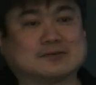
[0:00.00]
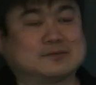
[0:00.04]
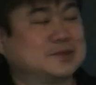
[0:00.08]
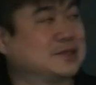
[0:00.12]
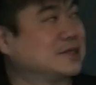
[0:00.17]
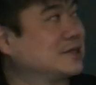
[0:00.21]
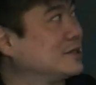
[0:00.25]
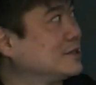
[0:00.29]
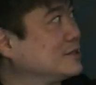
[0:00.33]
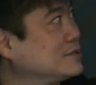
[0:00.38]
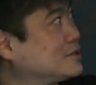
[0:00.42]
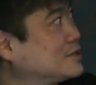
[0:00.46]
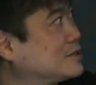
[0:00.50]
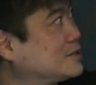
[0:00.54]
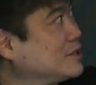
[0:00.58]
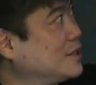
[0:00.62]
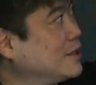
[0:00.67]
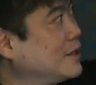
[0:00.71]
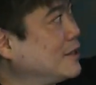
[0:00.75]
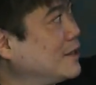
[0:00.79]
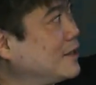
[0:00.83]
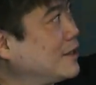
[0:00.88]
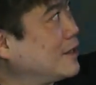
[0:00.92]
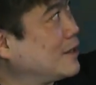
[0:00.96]
because
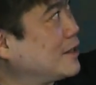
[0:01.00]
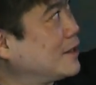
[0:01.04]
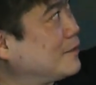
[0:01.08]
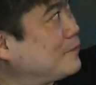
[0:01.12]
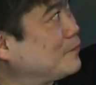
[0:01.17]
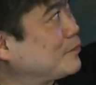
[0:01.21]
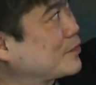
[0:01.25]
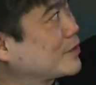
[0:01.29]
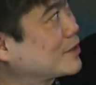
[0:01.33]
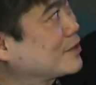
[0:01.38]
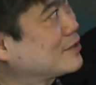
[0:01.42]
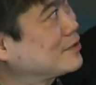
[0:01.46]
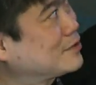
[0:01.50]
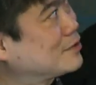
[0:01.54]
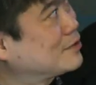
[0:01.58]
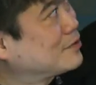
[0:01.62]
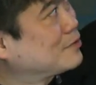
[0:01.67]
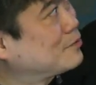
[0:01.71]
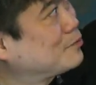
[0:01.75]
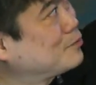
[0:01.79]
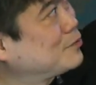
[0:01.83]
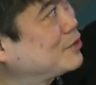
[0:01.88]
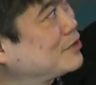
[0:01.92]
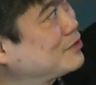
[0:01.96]
um, the,
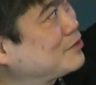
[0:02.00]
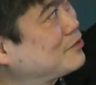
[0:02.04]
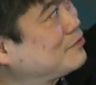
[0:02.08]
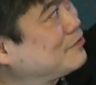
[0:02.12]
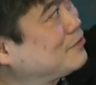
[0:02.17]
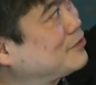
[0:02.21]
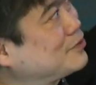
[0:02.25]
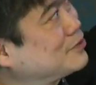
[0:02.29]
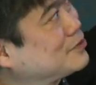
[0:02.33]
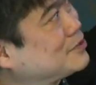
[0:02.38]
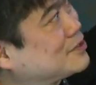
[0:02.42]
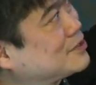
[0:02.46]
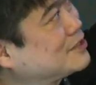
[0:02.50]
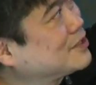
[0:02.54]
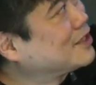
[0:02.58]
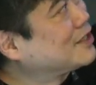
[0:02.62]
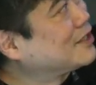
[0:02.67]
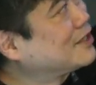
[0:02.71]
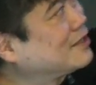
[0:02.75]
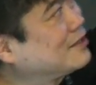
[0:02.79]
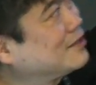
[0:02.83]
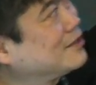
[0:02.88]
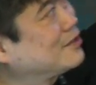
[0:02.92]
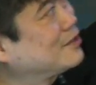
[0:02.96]
one of the first
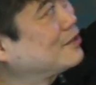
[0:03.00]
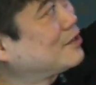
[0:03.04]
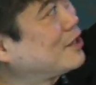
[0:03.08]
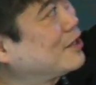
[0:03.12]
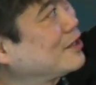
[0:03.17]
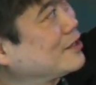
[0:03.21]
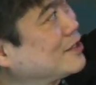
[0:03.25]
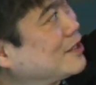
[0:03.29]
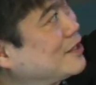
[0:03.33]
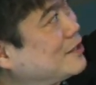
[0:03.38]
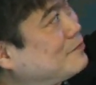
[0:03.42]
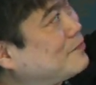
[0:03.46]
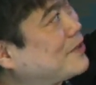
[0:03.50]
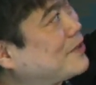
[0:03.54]
uh, online